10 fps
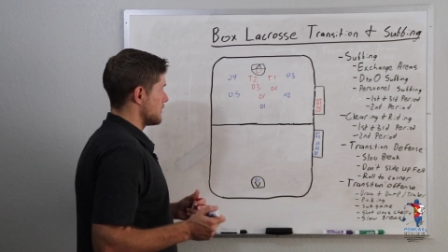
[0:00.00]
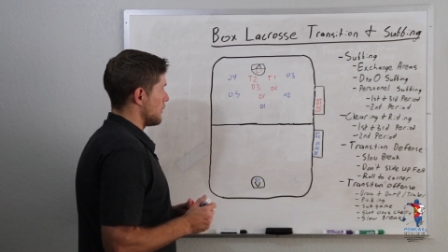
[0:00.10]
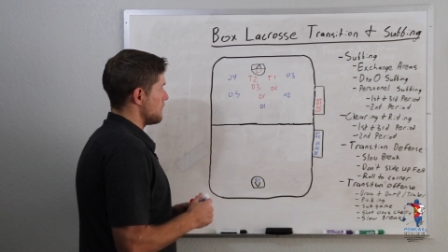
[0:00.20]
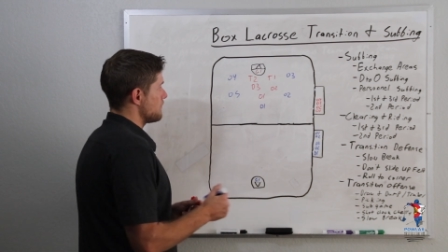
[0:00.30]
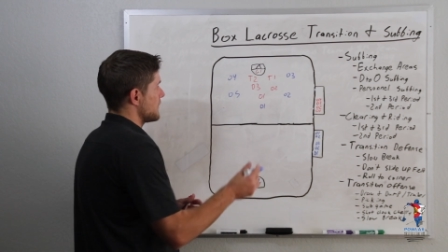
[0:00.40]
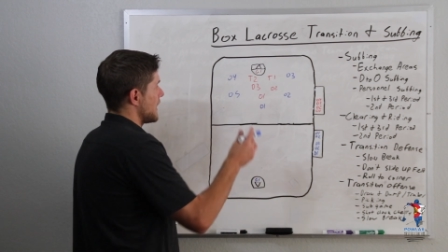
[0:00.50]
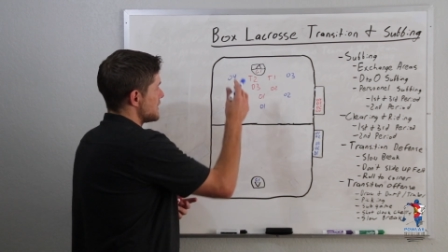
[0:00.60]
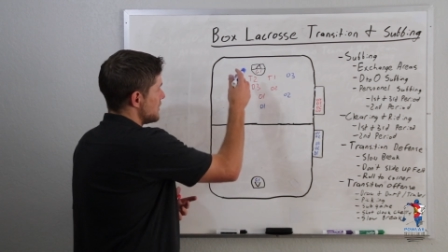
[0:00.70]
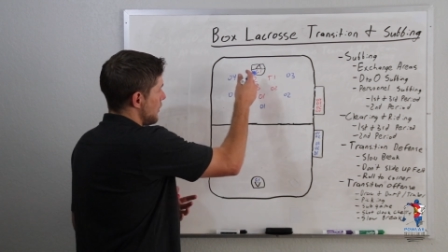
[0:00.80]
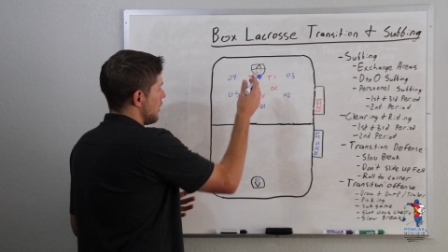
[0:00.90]
So
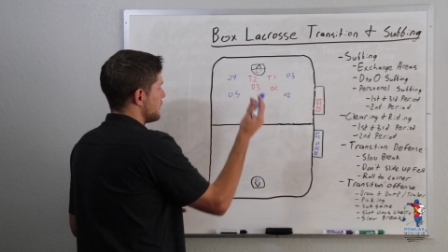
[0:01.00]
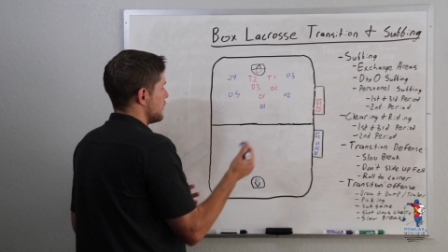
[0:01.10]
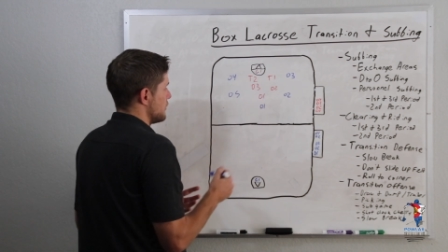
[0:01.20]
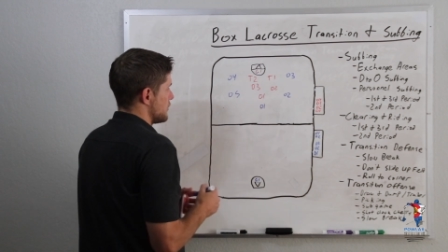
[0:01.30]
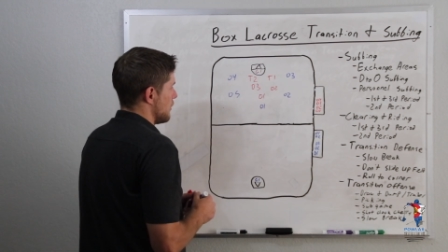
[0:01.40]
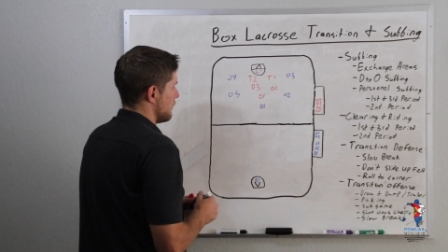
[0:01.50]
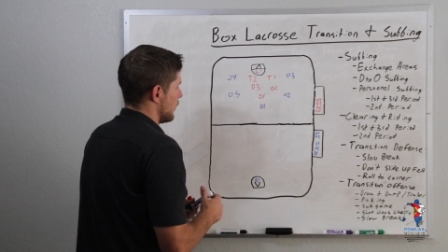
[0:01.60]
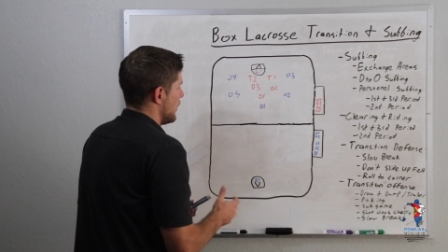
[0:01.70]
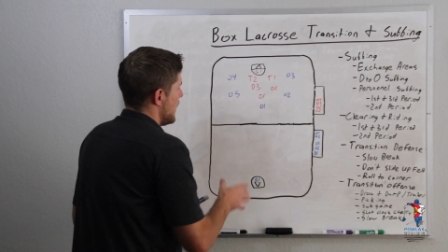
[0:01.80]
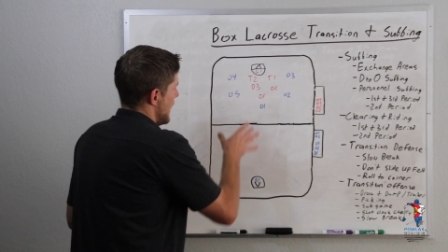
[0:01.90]
as the ball turns
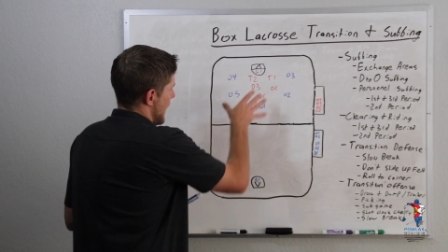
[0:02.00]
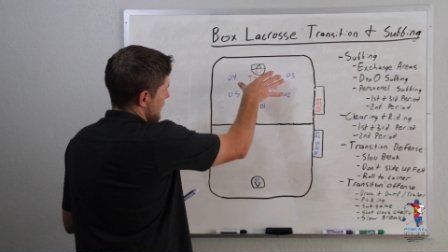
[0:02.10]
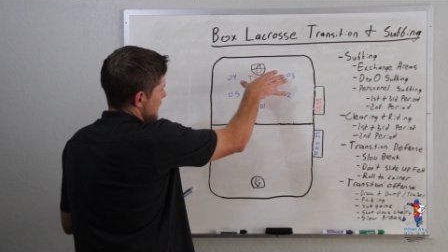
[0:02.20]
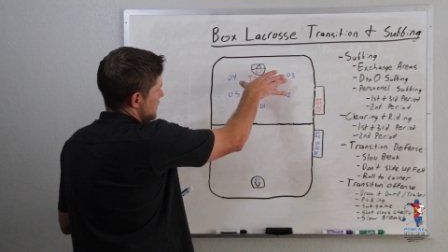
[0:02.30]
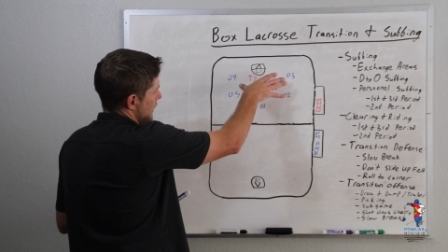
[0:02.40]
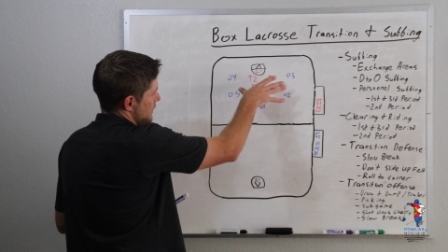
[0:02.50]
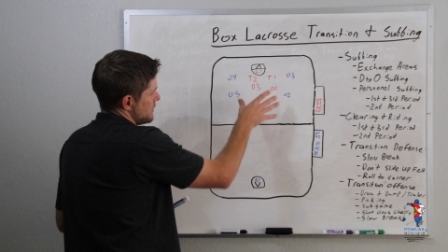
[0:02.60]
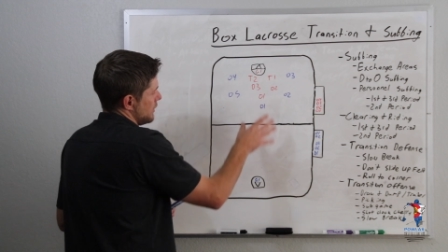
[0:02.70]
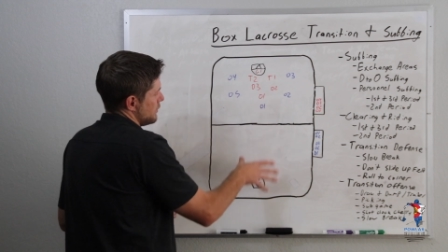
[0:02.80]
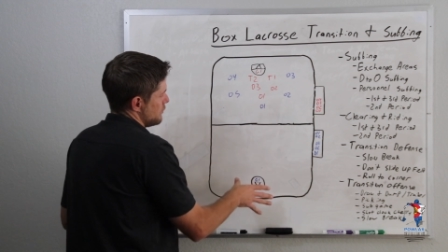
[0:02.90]
over and these players
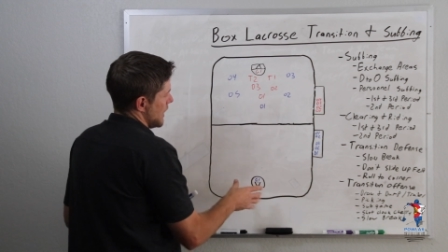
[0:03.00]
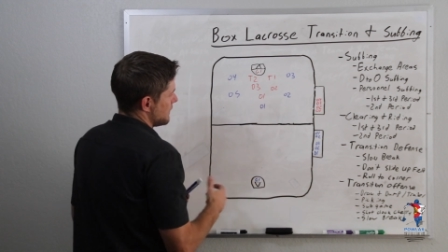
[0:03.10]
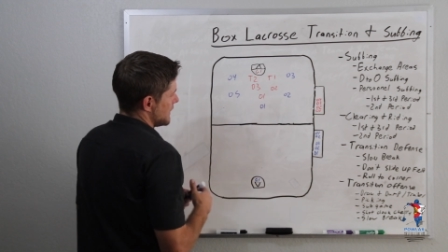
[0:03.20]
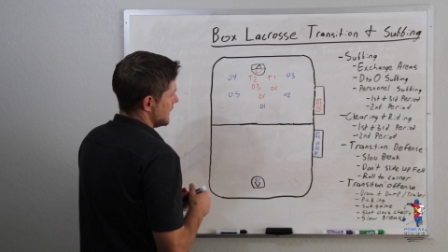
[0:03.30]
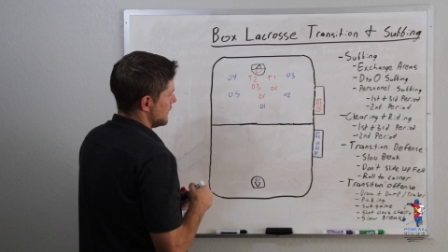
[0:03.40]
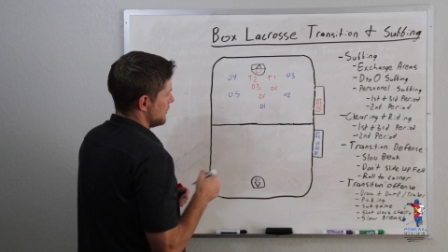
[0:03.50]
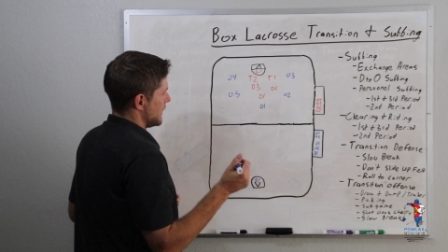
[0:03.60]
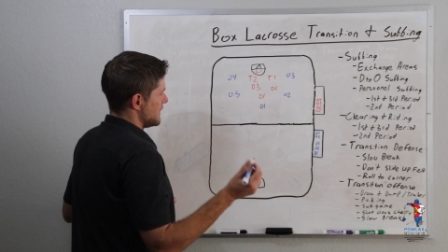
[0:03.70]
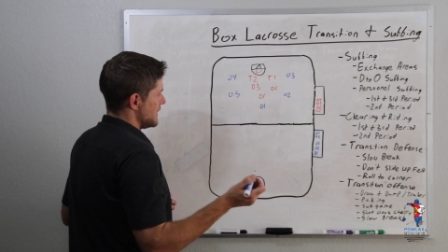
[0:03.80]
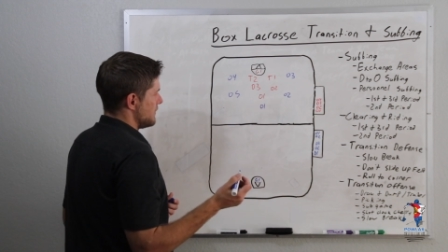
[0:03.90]
start to drop to get into
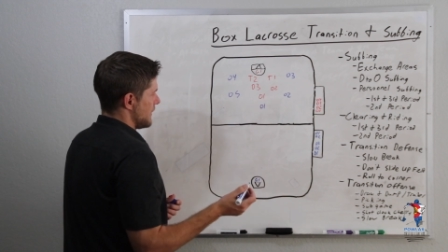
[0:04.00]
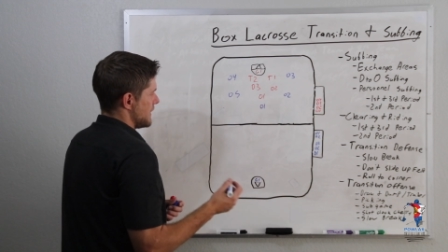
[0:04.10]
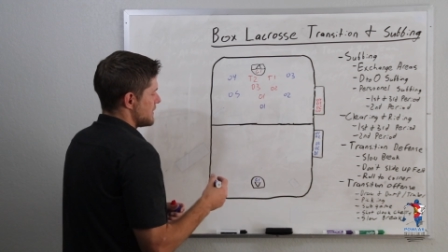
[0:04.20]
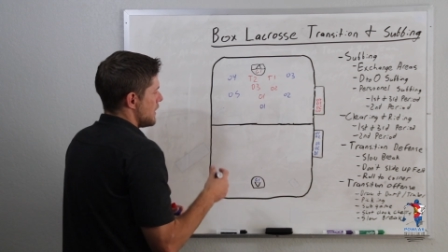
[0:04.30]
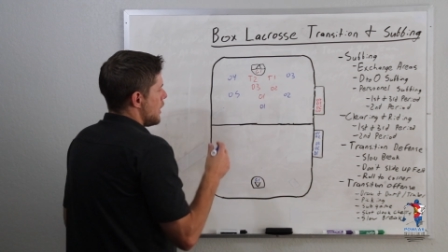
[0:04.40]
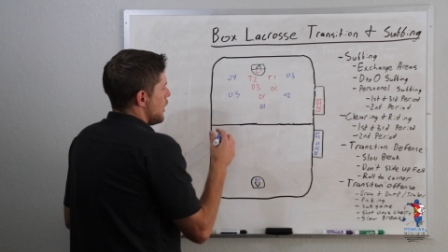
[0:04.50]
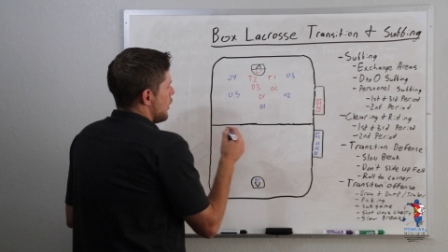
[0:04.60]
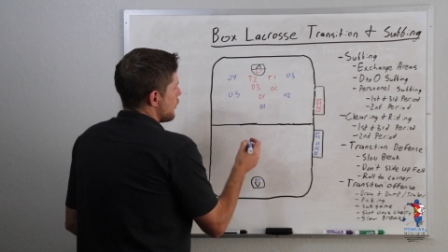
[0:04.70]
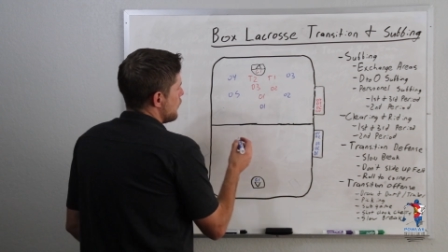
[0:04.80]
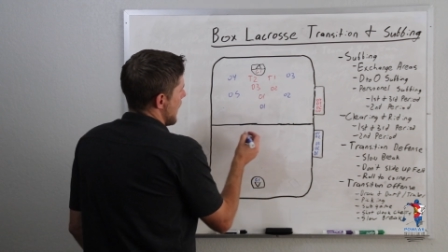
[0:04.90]
play defense,
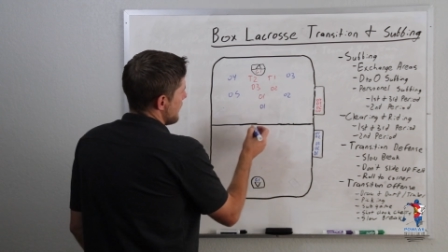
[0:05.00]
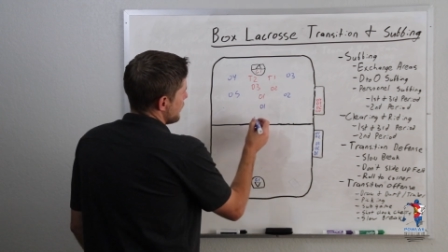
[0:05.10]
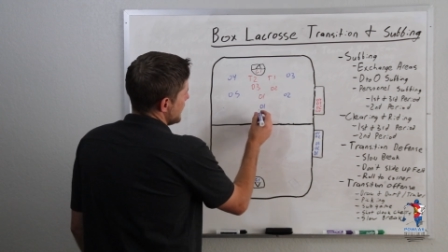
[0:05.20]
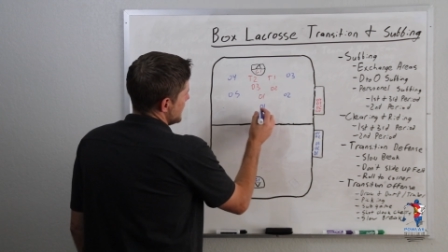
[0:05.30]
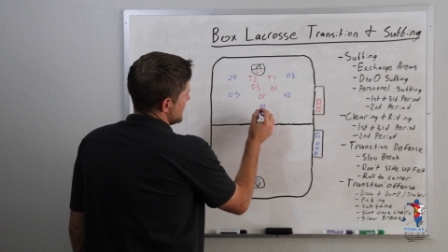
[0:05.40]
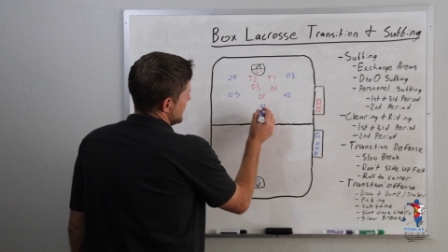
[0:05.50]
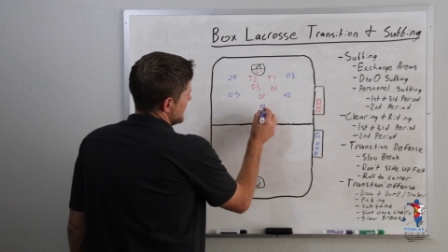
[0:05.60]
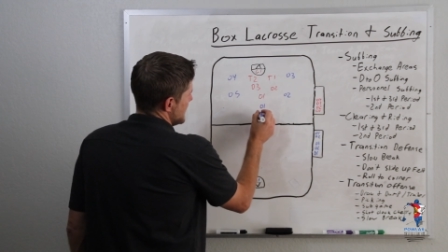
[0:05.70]
whoever is the